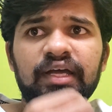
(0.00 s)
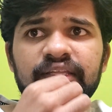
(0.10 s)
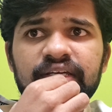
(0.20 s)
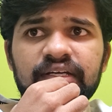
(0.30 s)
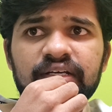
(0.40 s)
I
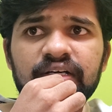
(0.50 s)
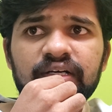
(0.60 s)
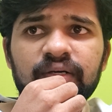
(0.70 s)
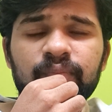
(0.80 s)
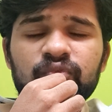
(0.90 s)
think
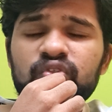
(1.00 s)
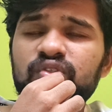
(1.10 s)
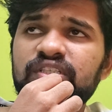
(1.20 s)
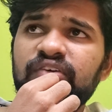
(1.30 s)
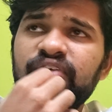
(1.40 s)

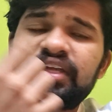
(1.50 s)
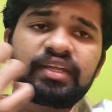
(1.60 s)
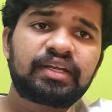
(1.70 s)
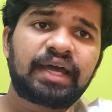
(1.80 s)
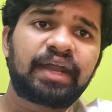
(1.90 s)
so the way
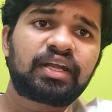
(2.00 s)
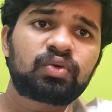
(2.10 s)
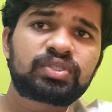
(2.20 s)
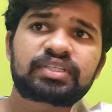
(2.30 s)
that narrative